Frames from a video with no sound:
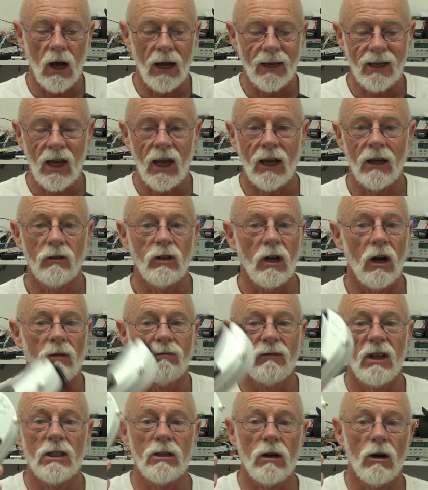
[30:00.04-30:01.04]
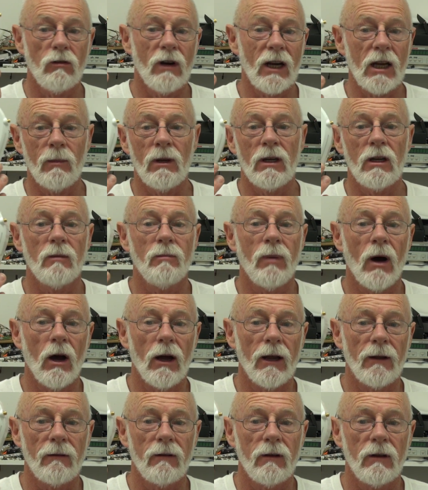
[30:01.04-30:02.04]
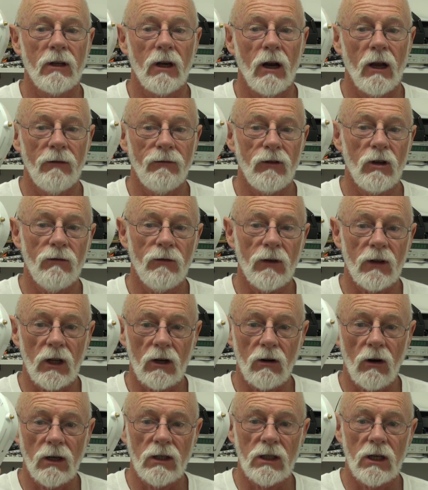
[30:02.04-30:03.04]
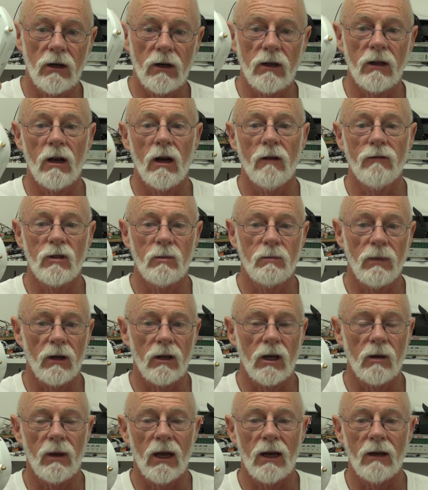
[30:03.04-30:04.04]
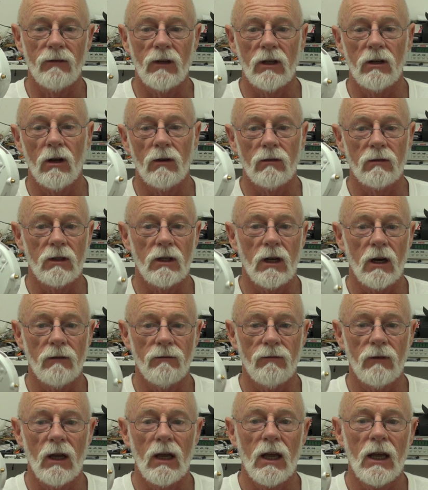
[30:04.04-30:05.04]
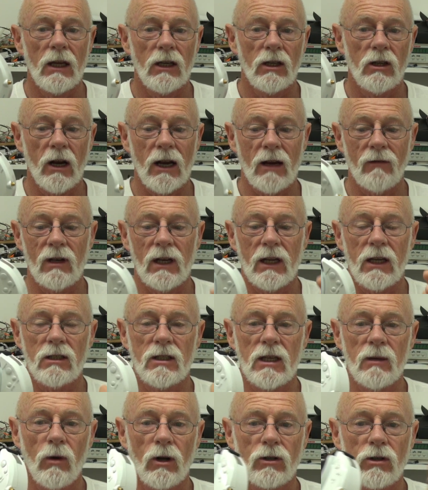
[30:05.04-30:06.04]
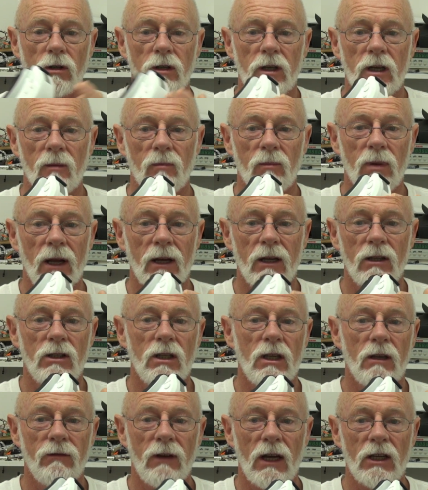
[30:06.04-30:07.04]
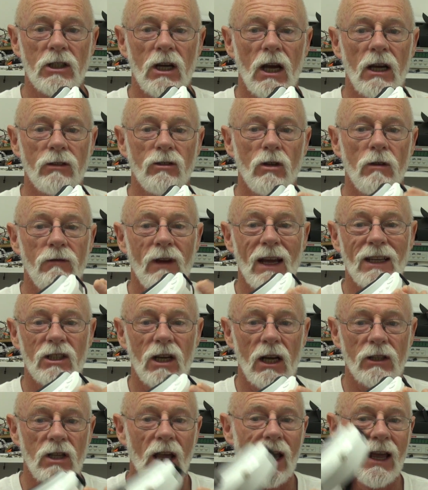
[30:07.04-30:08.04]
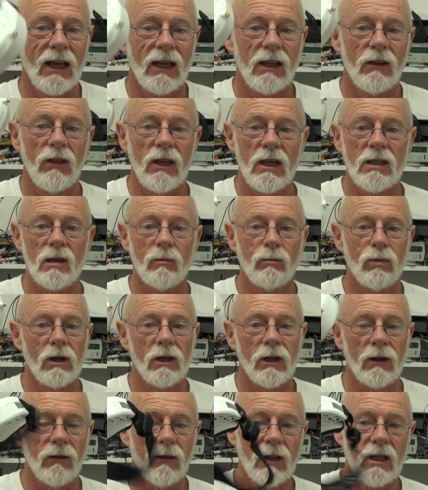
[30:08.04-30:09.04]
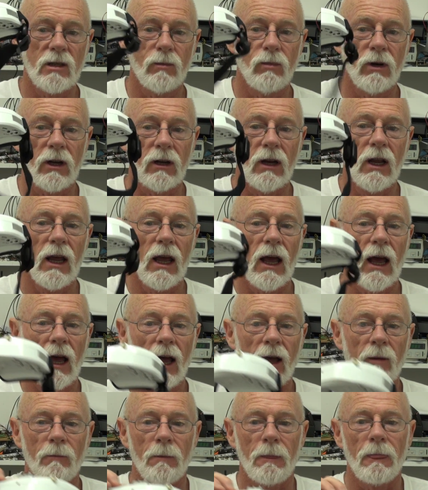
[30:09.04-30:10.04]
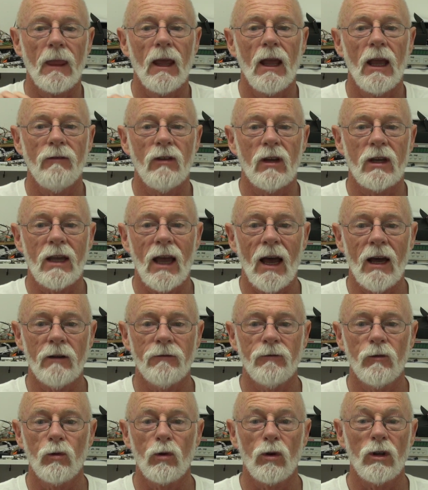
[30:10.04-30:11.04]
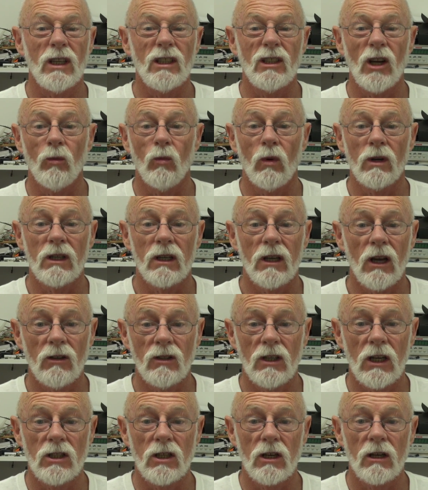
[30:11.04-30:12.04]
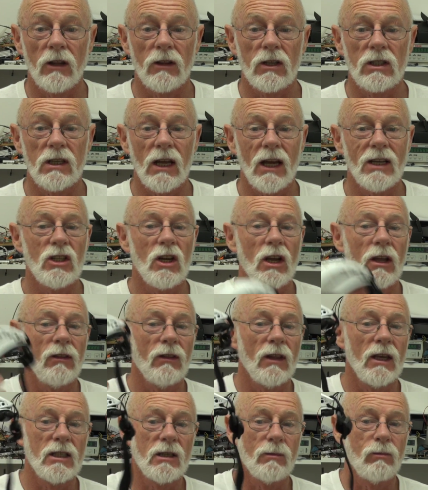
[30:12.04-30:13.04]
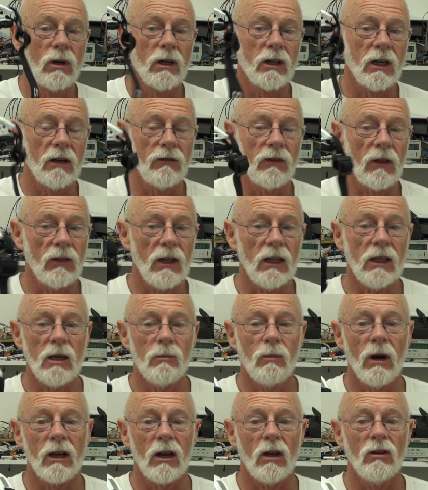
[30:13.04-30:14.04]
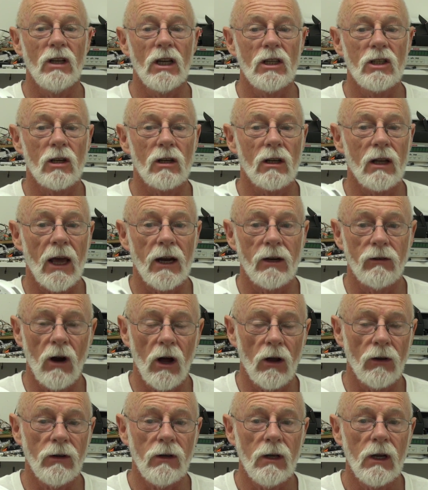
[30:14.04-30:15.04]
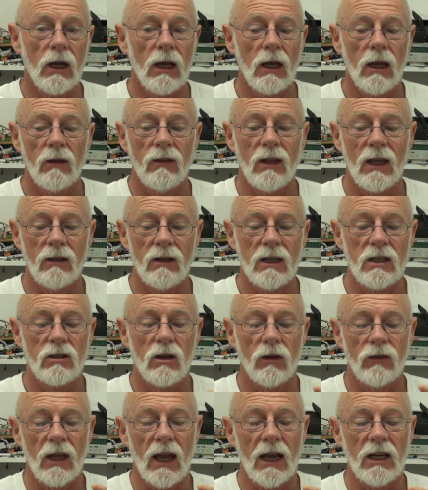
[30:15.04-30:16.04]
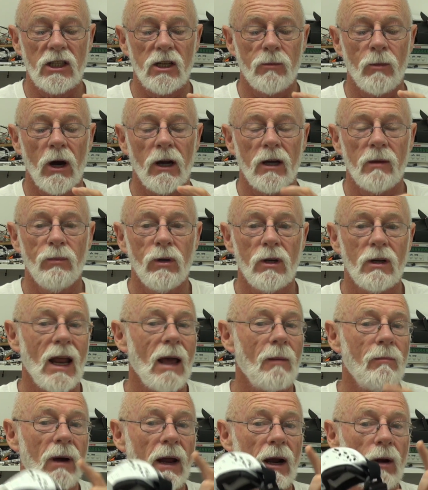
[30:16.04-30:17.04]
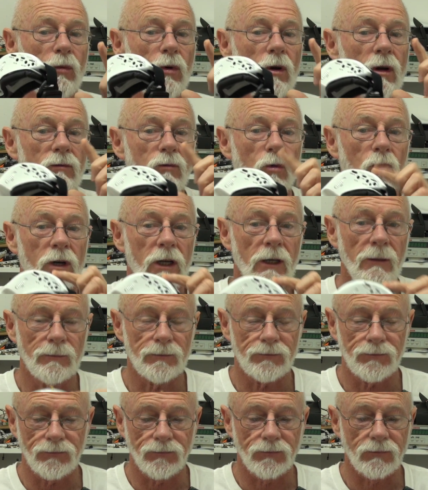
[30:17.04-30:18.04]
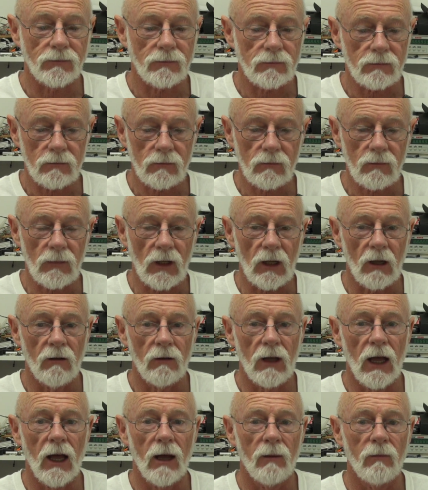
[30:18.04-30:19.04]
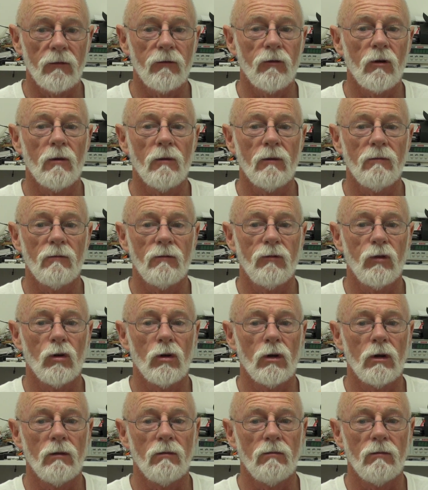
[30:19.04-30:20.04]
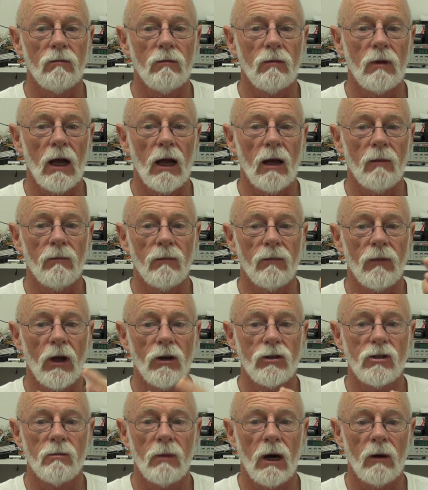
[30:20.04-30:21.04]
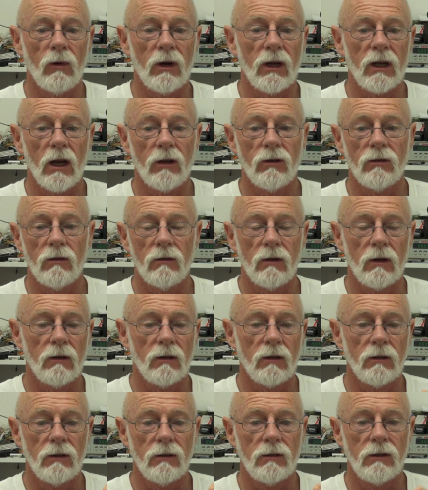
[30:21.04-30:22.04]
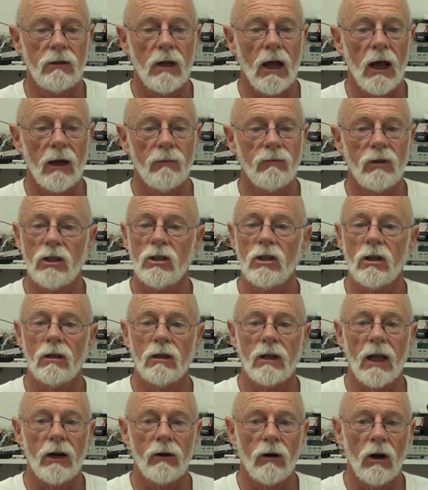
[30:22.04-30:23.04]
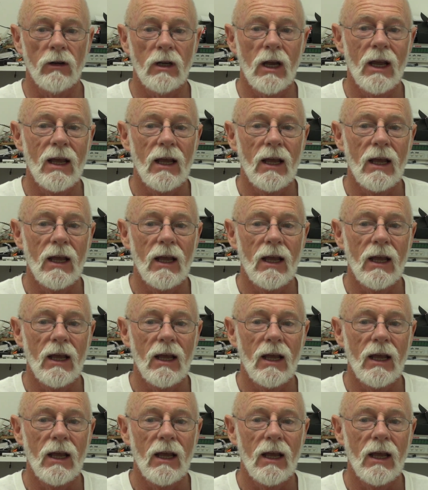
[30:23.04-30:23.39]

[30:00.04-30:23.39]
I can't, these are a recommended buy. If you fit the criteria that I've spoken about, if you're not, if you don't have a legacy module you can plug into your new FatSharks, these are brilliant. These are brilliant. If you can't afford or you don't want to go digital at this stage, these are brilliant. If you think you might go digital later on, then these got the HDMI input. But a word of warning for those who might want to go digital later on.